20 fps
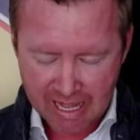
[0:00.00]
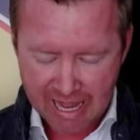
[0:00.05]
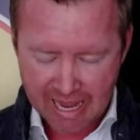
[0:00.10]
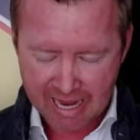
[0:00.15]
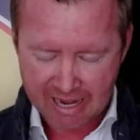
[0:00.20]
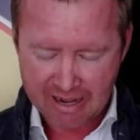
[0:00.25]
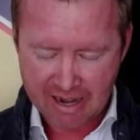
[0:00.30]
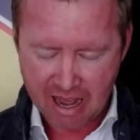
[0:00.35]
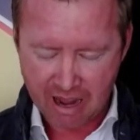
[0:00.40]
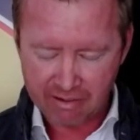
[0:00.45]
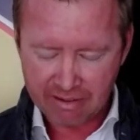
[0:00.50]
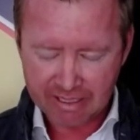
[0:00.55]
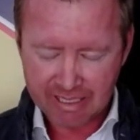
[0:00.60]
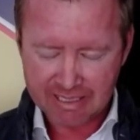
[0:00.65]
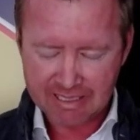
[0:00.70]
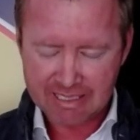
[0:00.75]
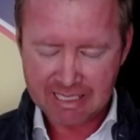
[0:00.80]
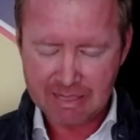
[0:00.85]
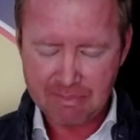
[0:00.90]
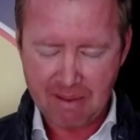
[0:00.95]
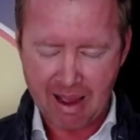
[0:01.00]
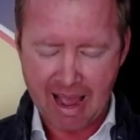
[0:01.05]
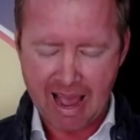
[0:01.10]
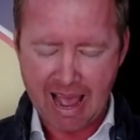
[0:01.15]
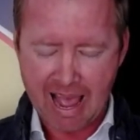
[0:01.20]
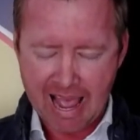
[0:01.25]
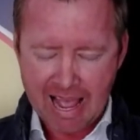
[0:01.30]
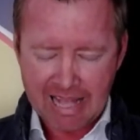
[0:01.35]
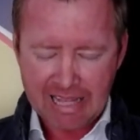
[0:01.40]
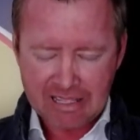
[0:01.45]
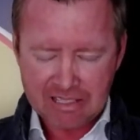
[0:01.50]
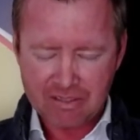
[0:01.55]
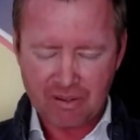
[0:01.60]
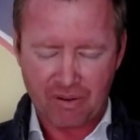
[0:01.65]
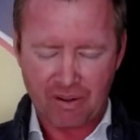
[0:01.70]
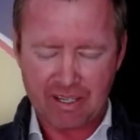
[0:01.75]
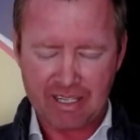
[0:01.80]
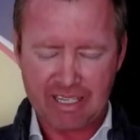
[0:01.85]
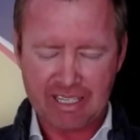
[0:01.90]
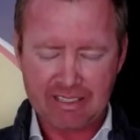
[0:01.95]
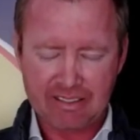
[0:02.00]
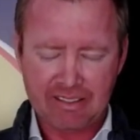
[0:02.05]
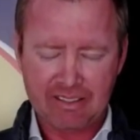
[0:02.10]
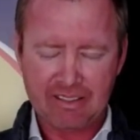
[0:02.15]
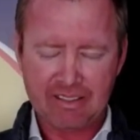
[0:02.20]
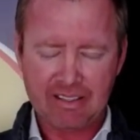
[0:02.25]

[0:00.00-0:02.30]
And now I can see my hands on it.